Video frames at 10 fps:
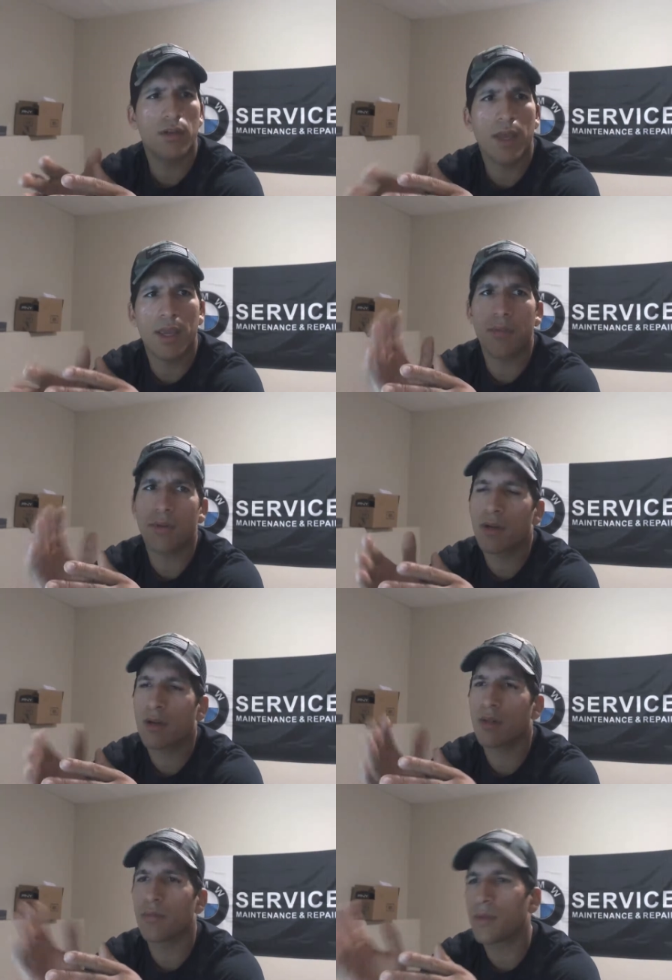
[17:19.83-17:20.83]
the A
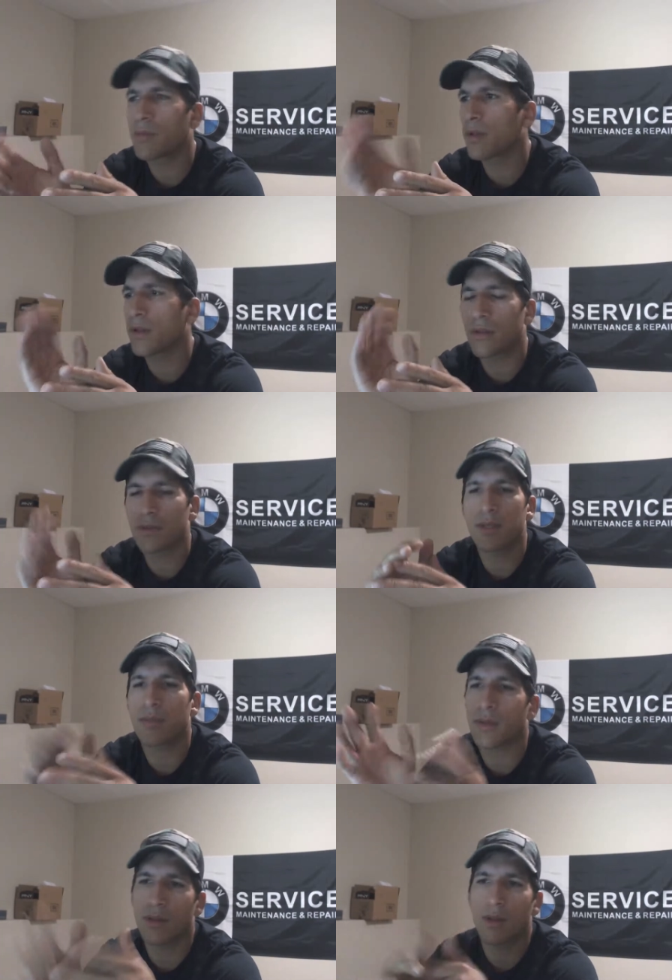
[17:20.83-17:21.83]
pillar, the B pillar, the C
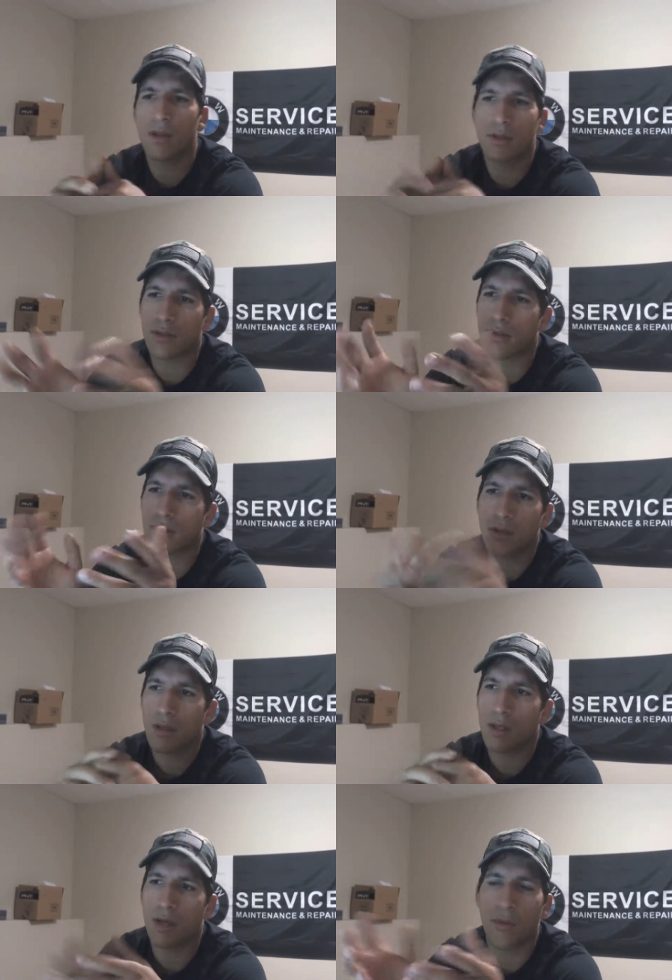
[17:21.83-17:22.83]
pillar, they just
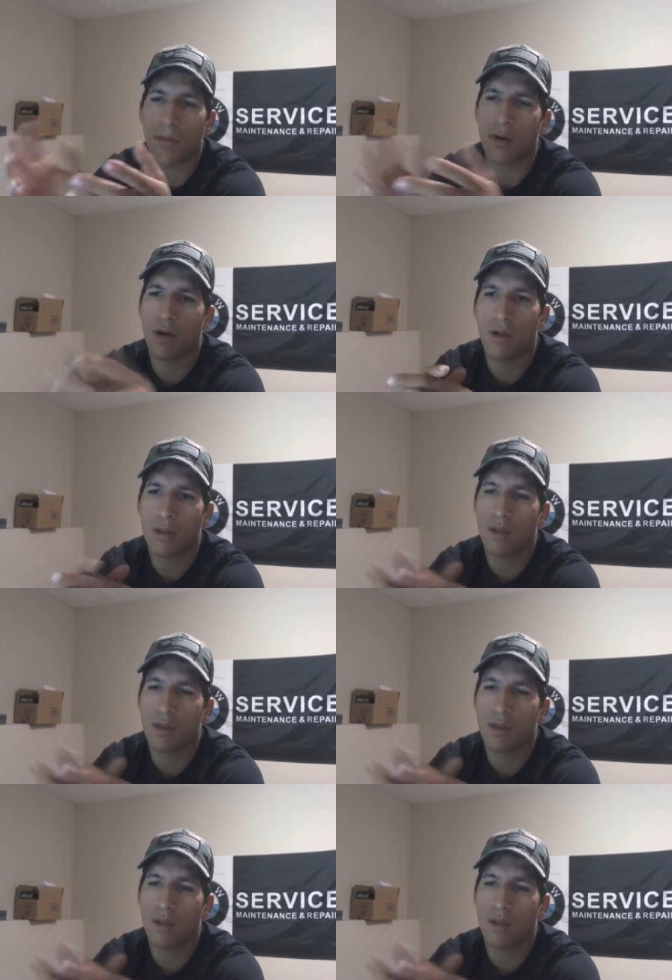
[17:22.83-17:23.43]
come apart.